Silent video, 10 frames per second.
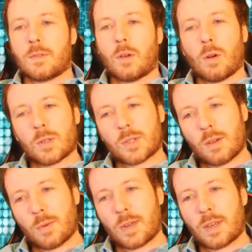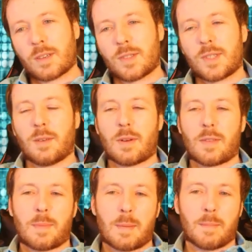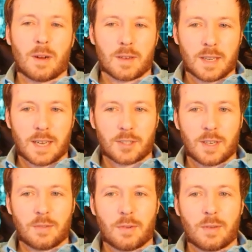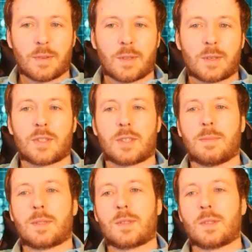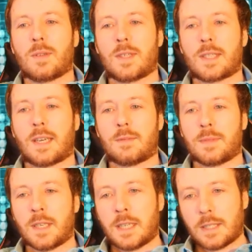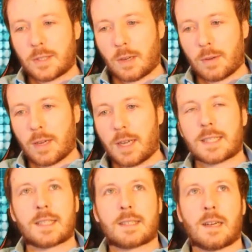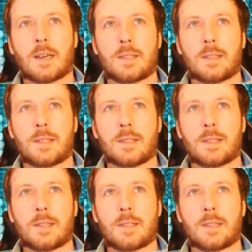Also, we're going to consider whether BitMart can actually refund the customers and sort this out. So let's get started.